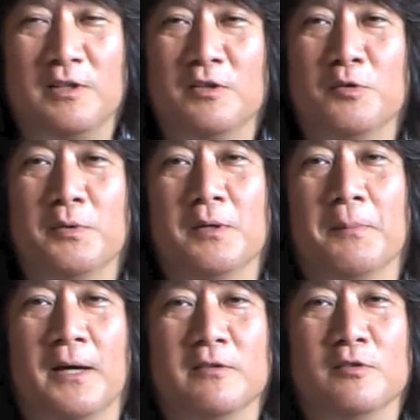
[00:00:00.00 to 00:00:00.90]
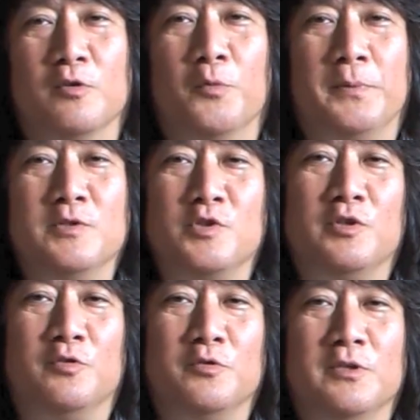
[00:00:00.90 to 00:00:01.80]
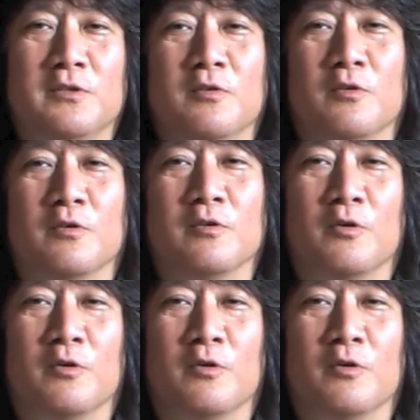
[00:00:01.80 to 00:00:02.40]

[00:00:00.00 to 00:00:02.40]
a little bit about the open G tuning,